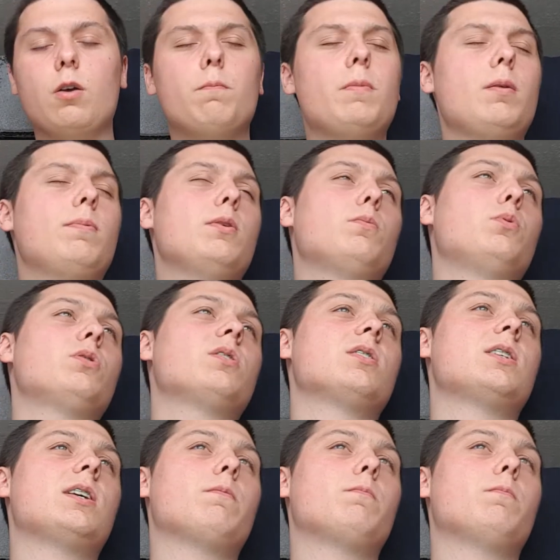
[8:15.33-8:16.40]
Maybe it wasn't
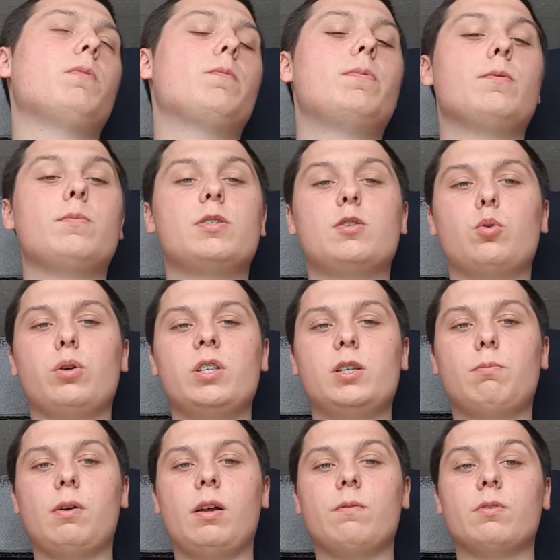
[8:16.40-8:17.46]
10. Maybe it was
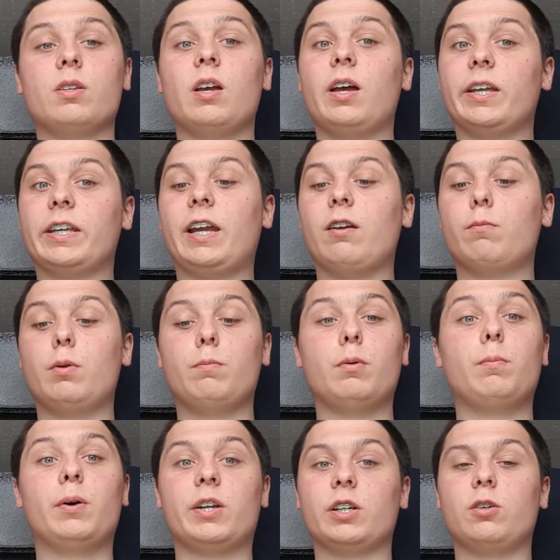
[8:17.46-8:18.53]
£20. I can't remember,
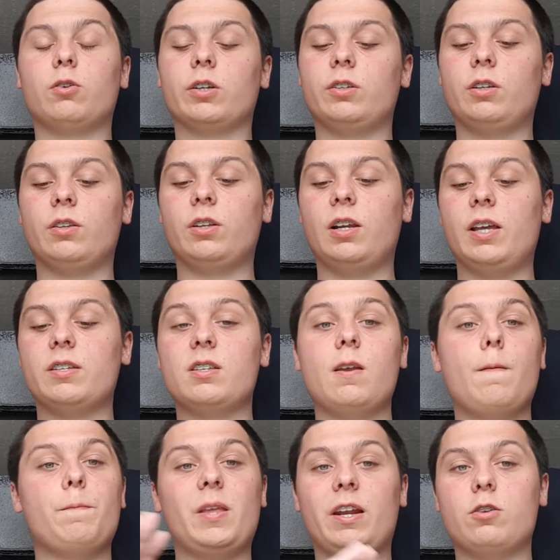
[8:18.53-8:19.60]
but I got it nonetheless.
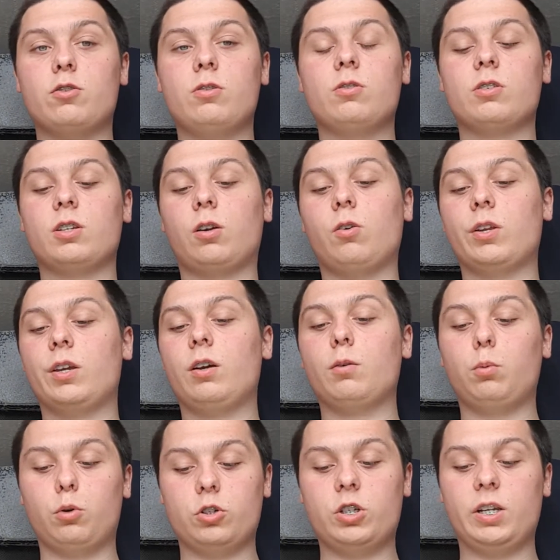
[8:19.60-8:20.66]
And as soon as I got it, I
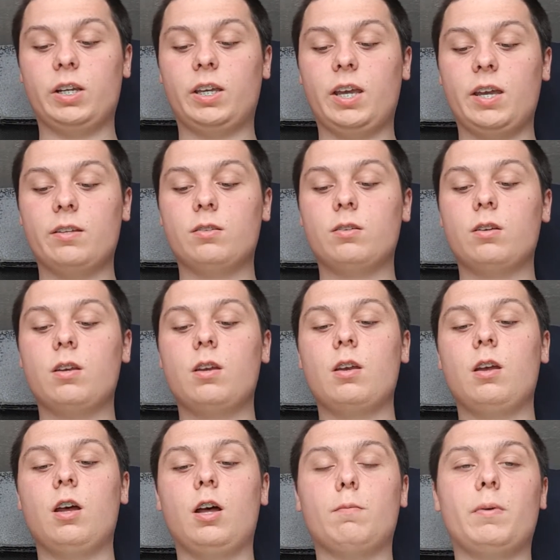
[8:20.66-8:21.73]
watched it again.
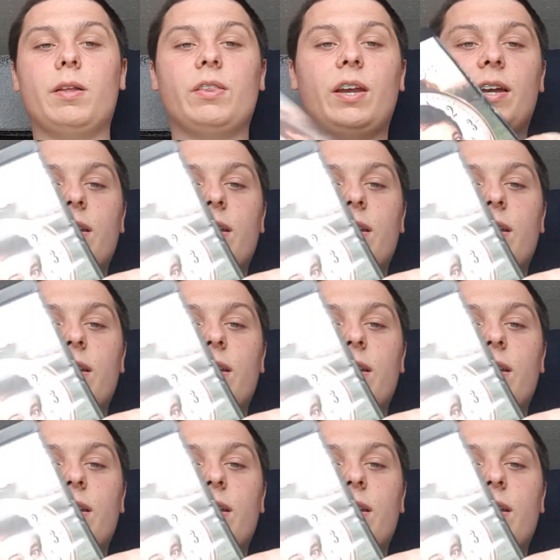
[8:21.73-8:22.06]
And that